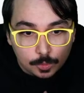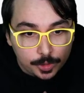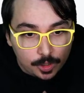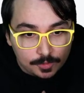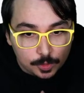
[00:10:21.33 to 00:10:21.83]

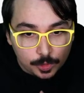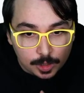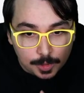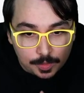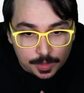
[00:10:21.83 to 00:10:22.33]
We don't have to
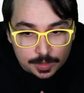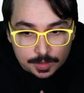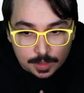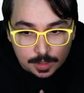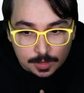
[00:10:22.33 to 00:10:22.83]
worry about this
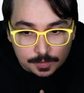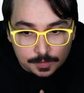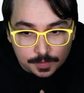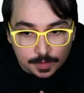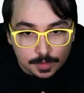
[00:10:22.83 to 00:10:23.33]

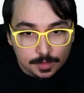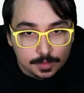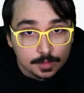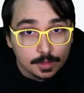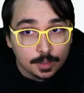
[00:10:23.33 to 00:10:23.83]
stuff.
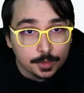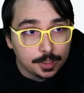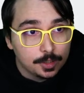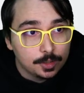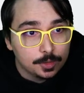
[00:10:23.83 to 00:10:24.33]
There we
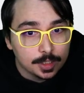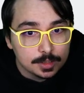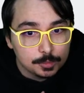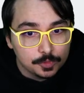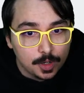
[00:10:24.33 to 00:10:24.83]
go.
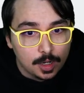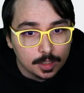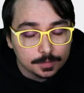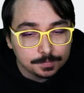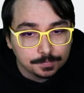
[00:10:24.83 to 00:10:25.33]
Let's move
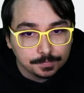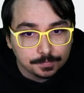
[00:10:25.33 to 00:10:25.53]
on.